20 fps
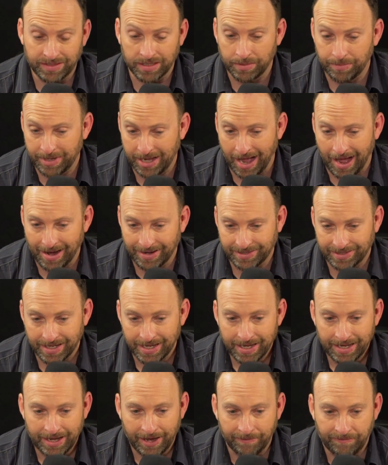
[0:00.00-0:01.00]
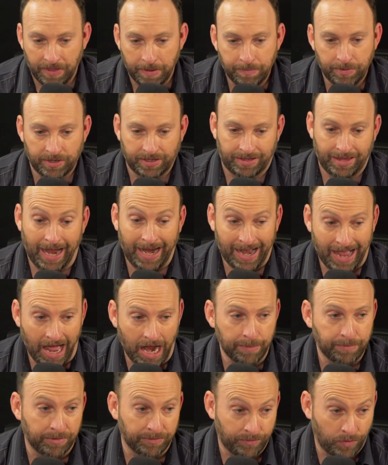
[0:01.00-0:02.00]
And to be honest, if they put that kind
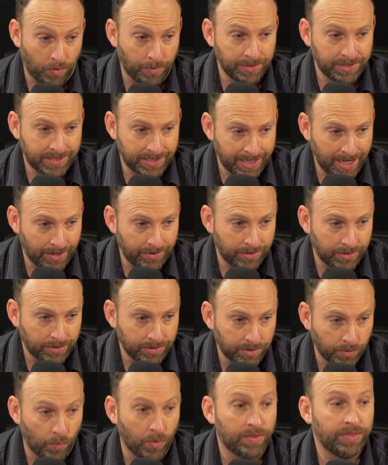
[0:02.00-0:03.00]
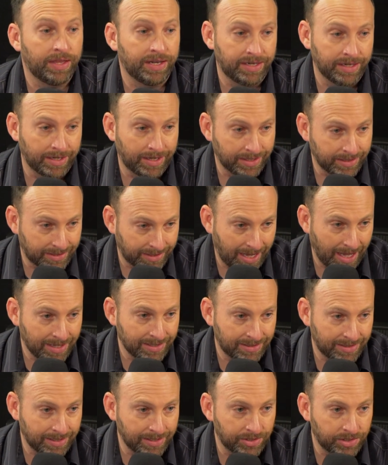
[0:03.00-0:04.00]
of performance together, the one they did against the
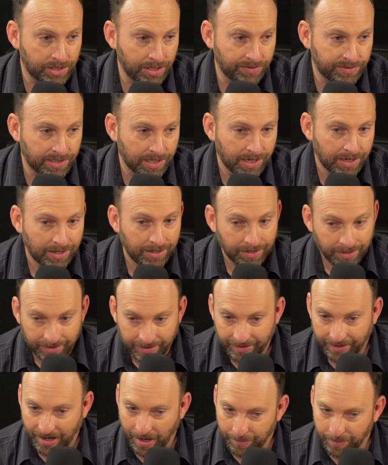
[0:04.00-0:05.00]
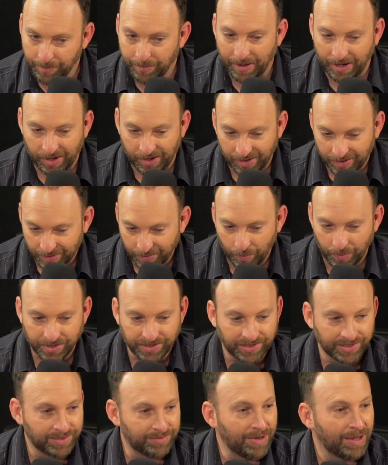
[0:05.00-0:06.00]
Kansas City Chiefs, get a couple better
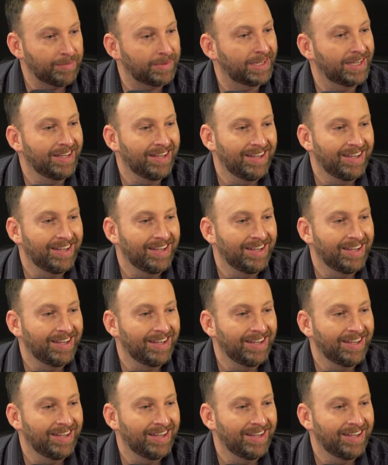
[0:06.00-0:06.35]
whistles maybe,